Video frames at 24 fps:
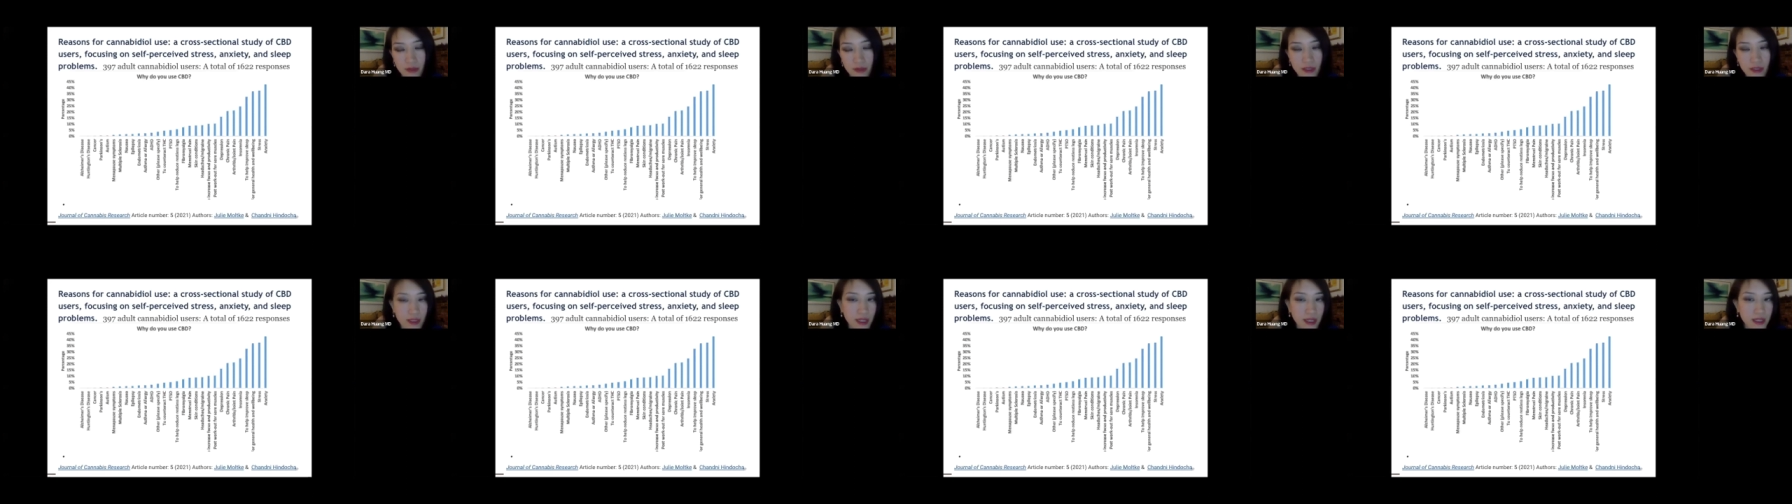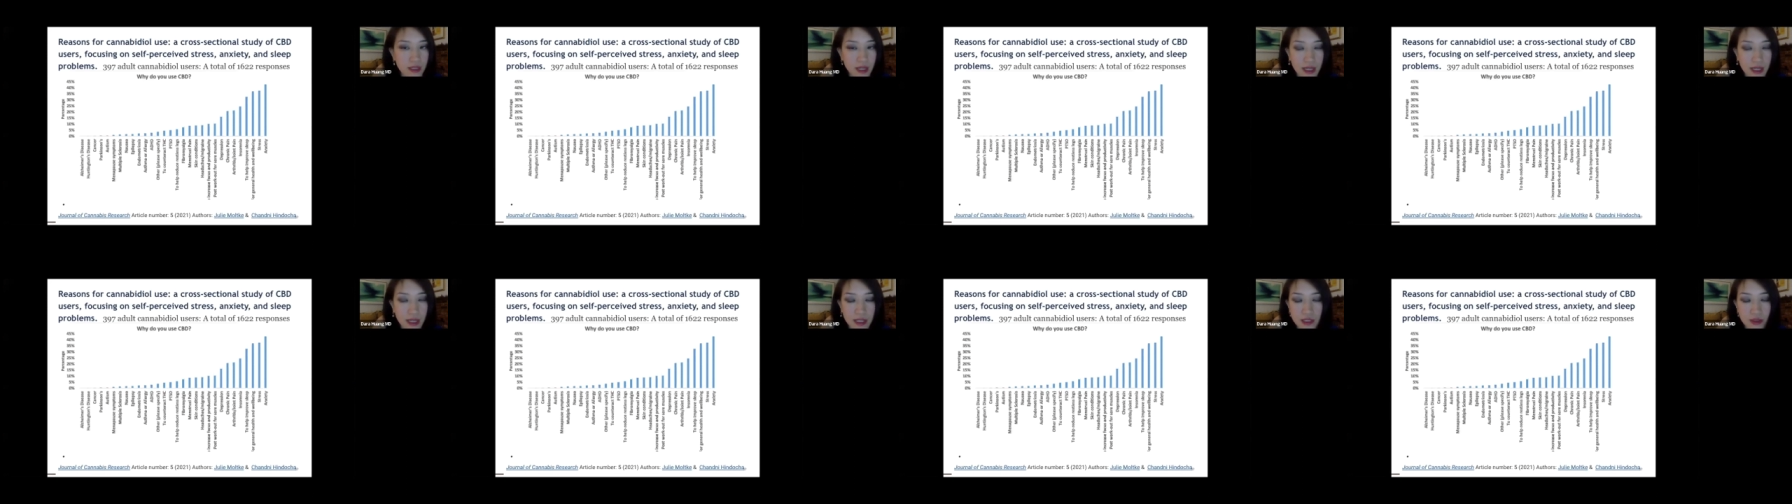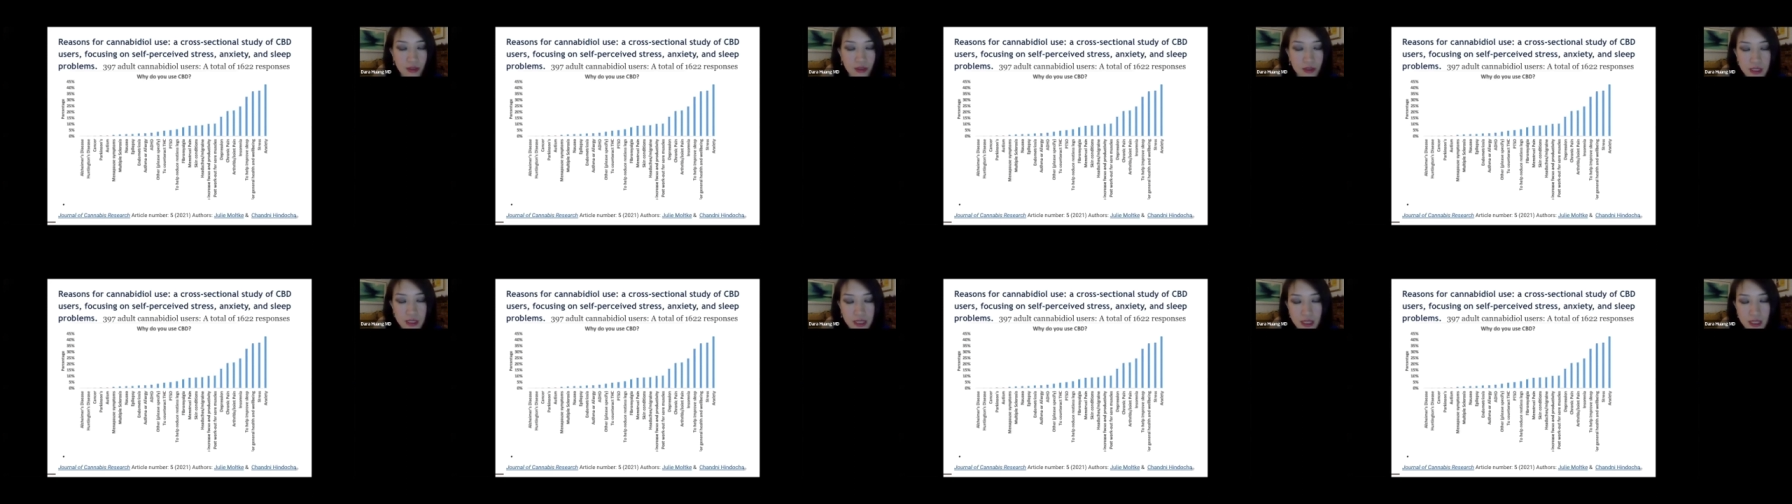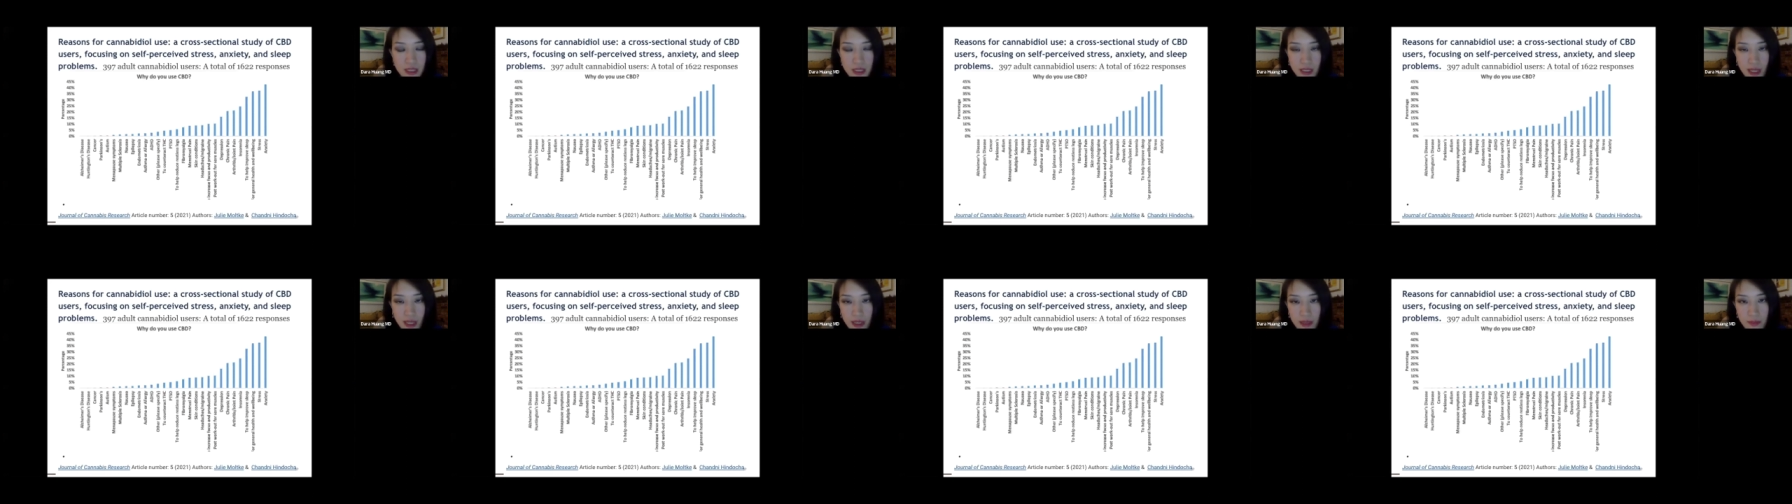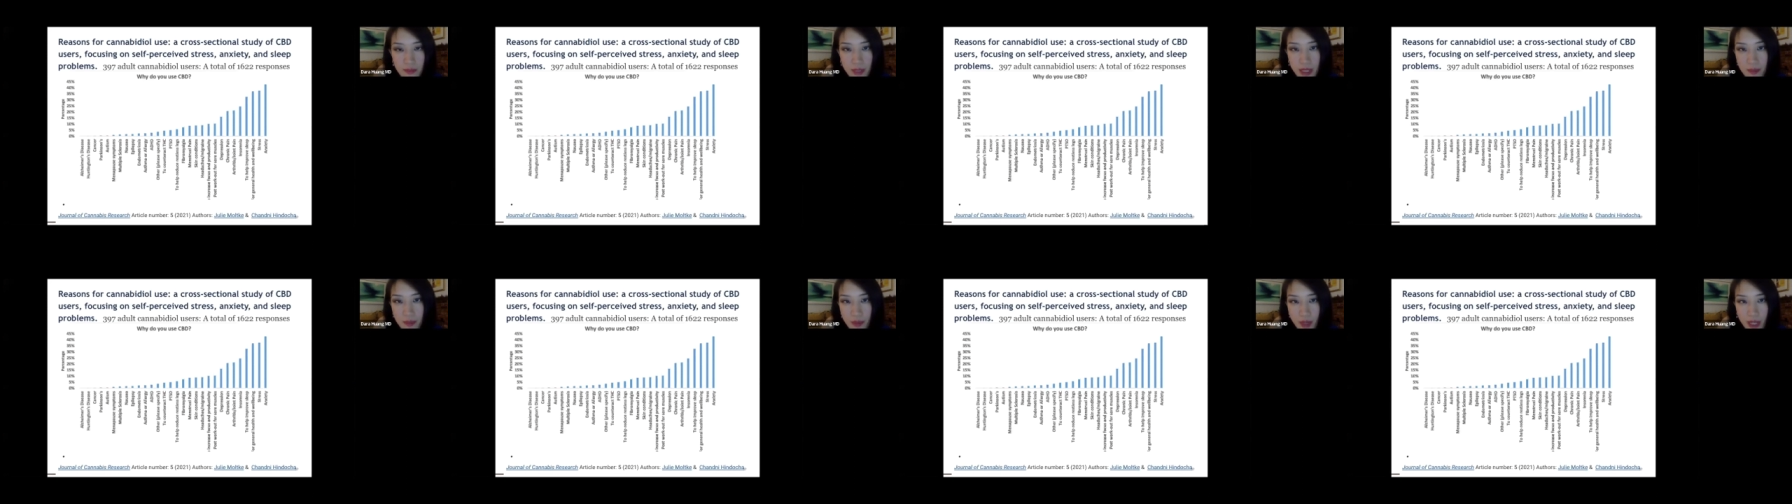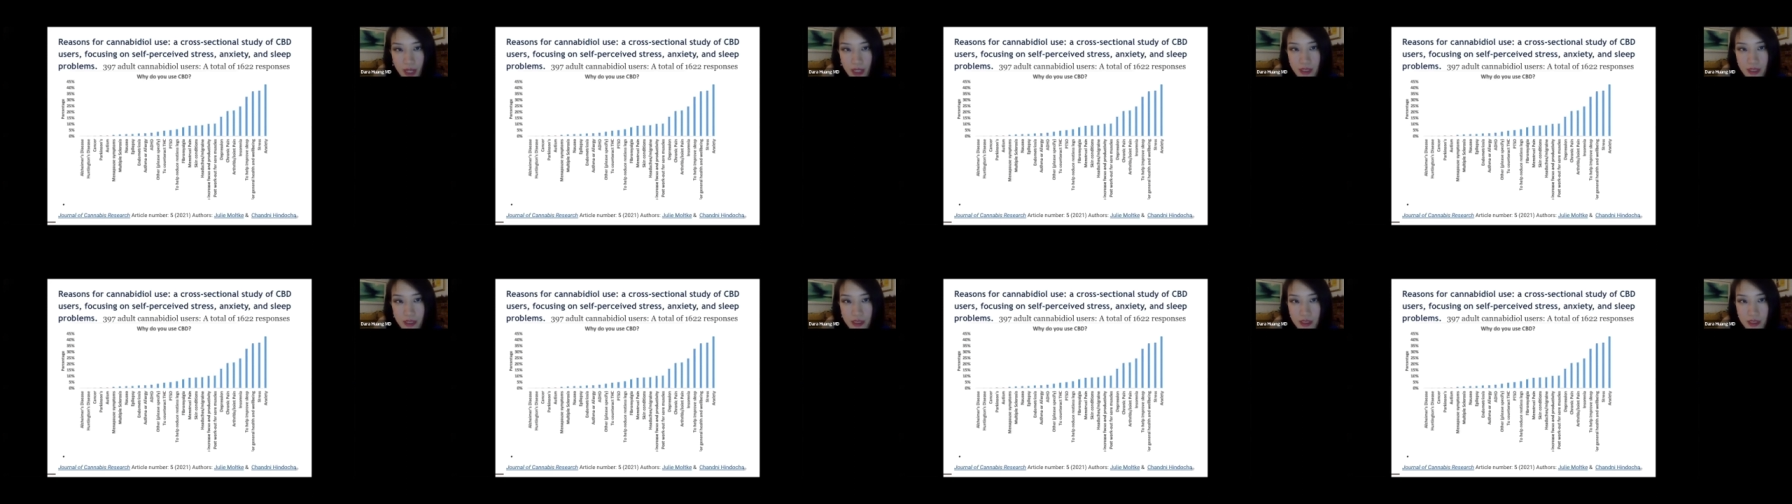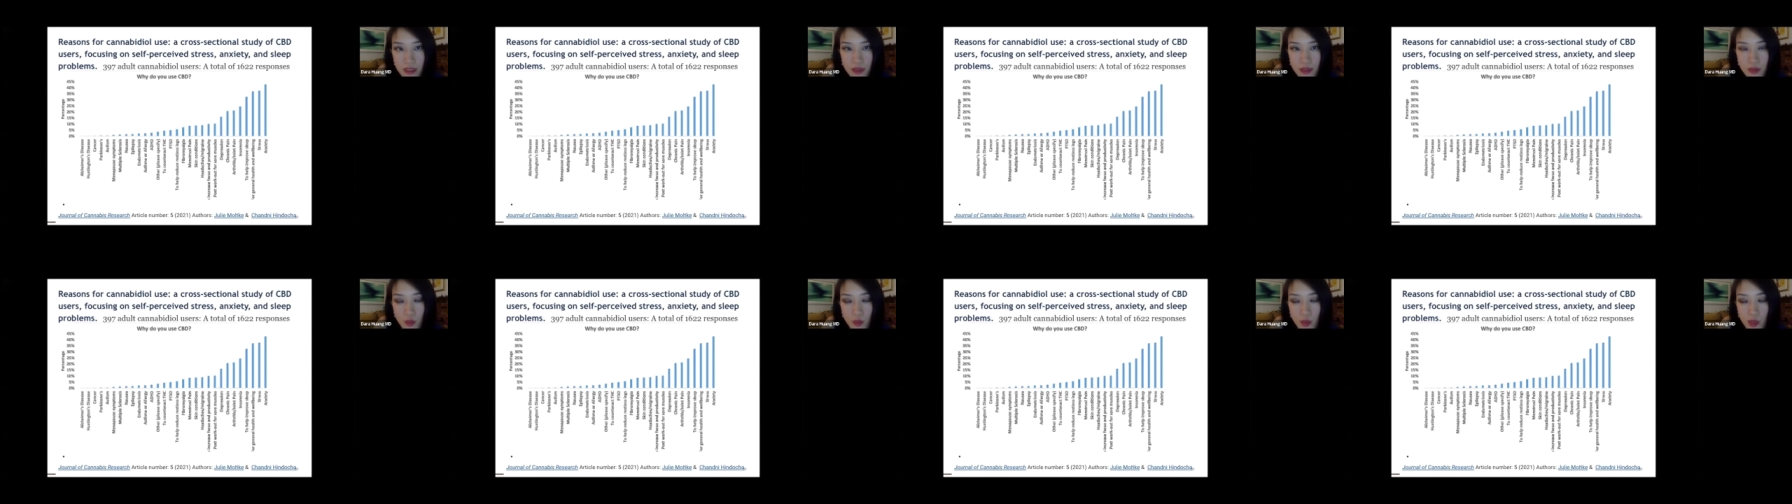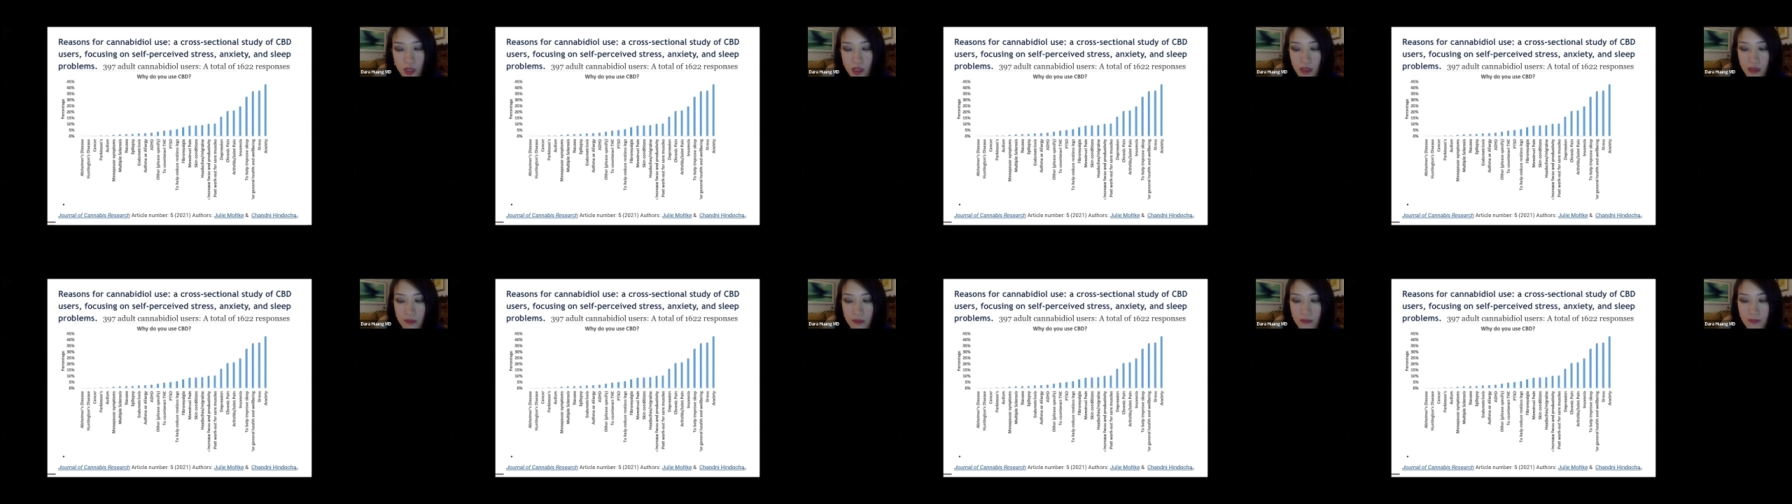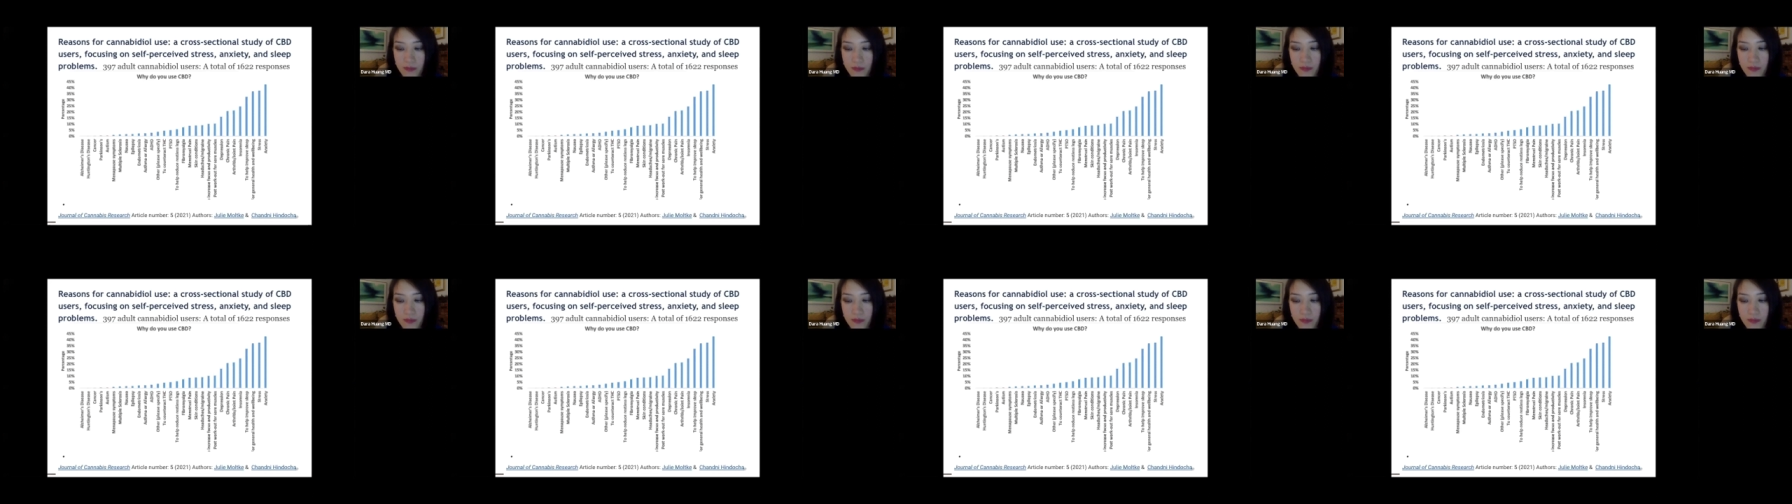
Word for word: And that I certainly see that in my practice as well.